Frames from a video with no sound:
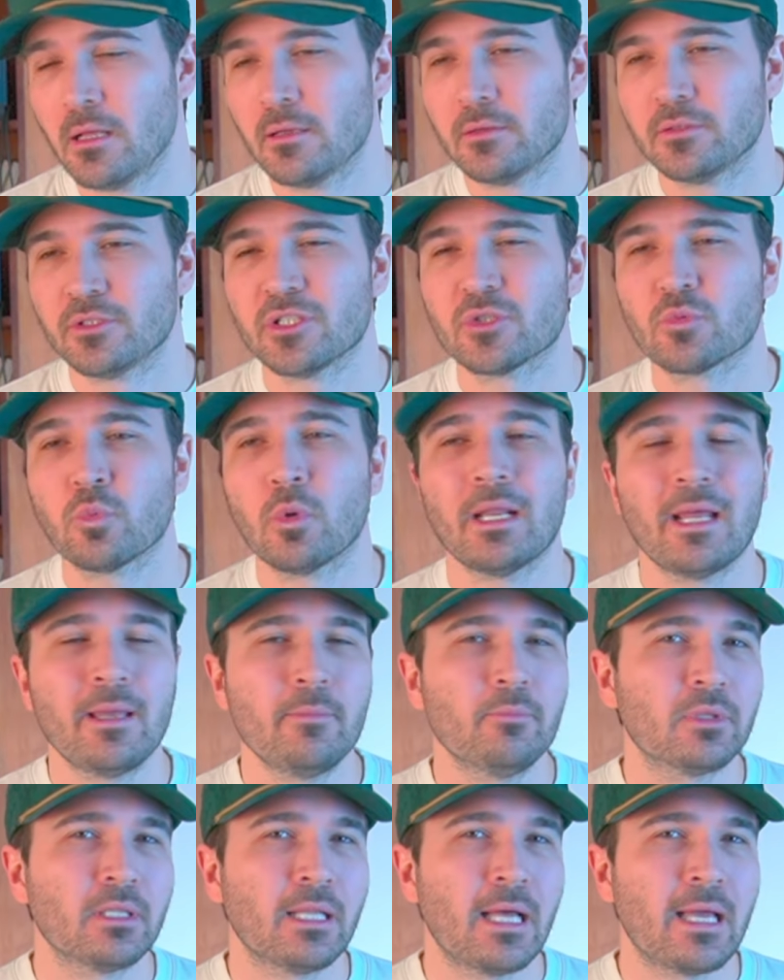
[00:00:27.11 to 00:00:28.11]
Does what I'm
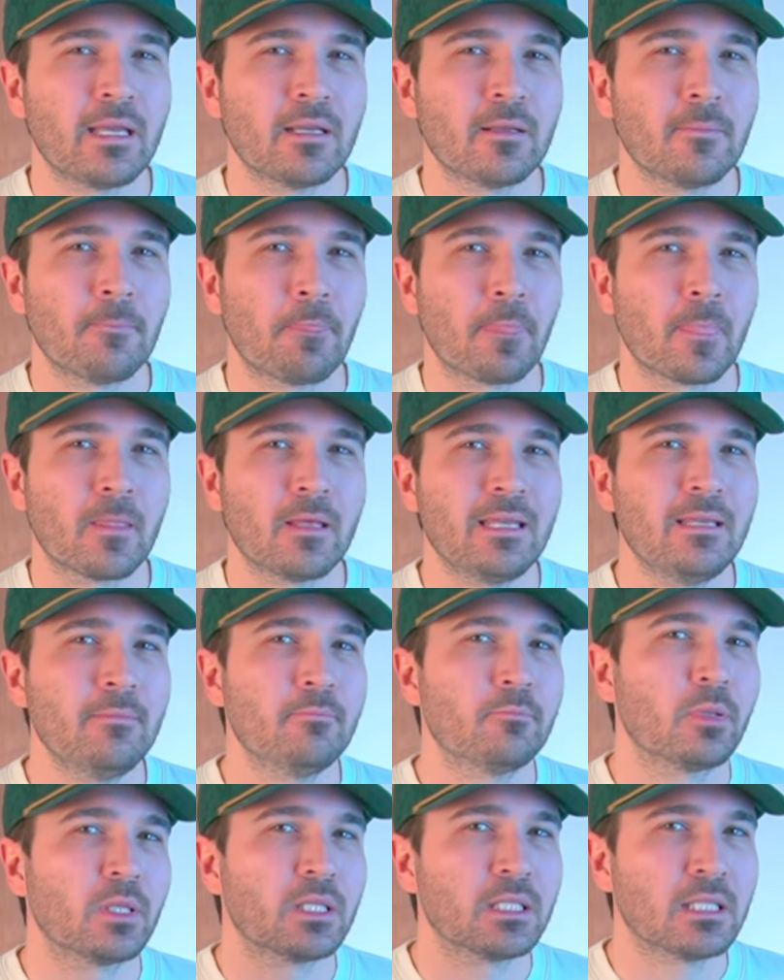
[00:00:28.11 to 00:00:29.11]
playing
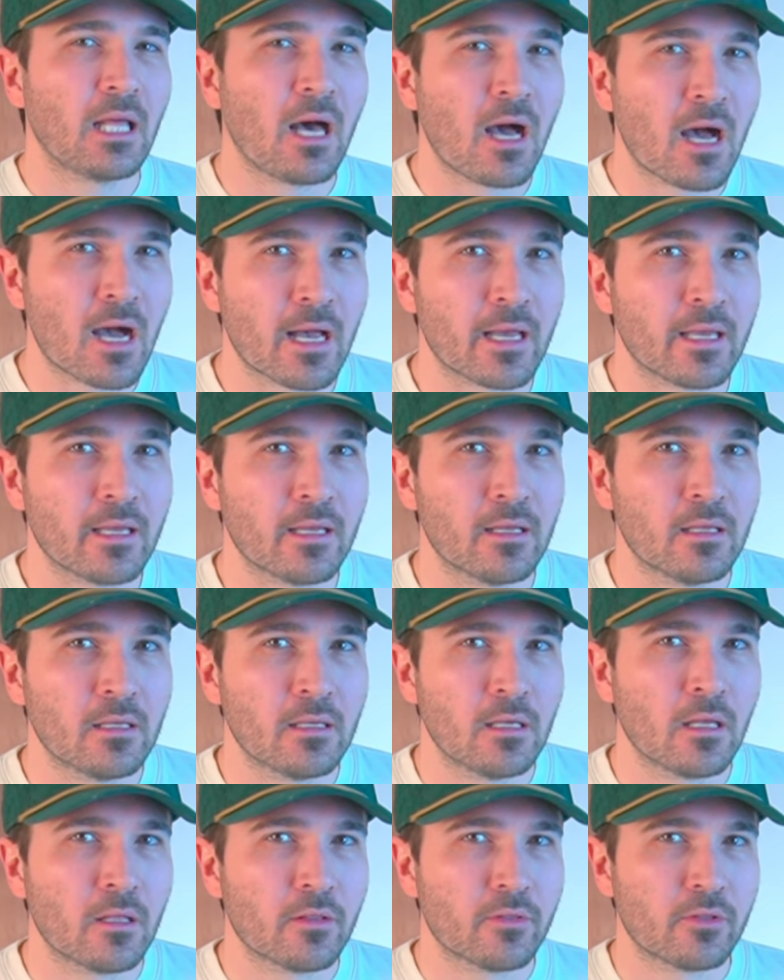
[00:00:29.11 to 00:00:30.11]
imply
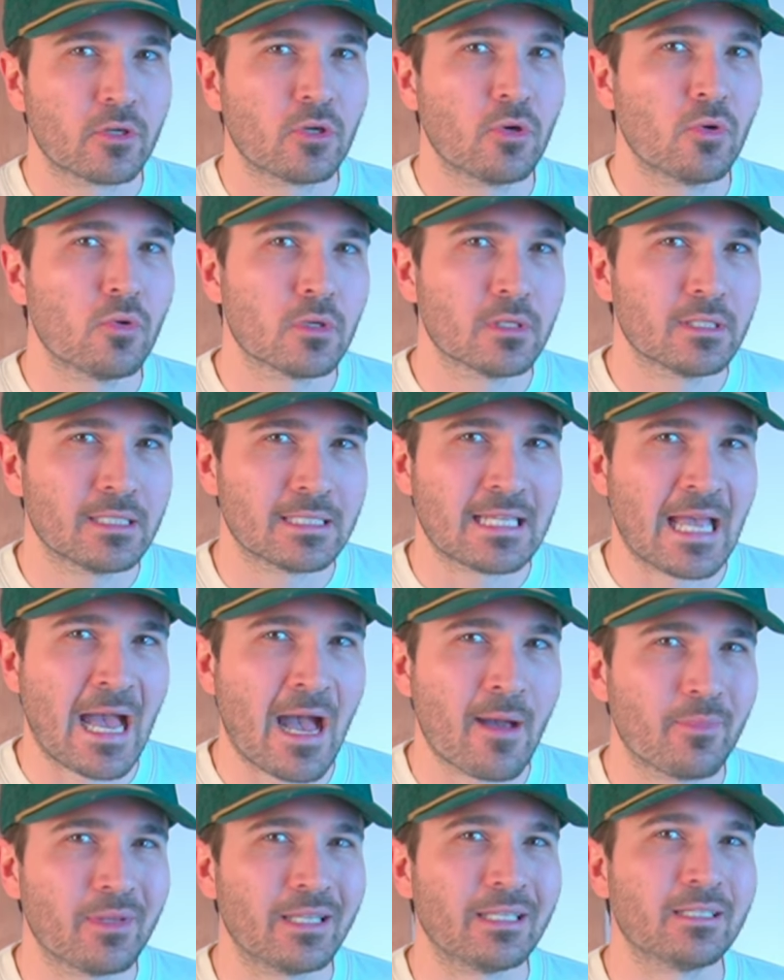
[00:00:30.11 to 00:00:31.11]
the chord that's
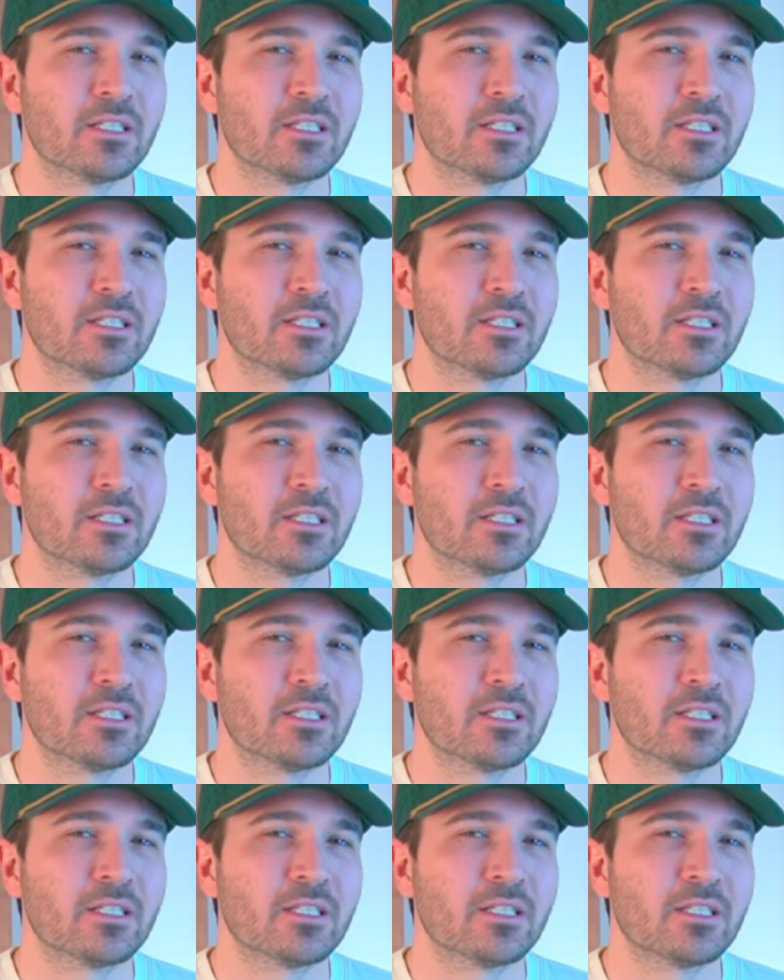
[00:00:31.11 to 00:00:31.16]
happening?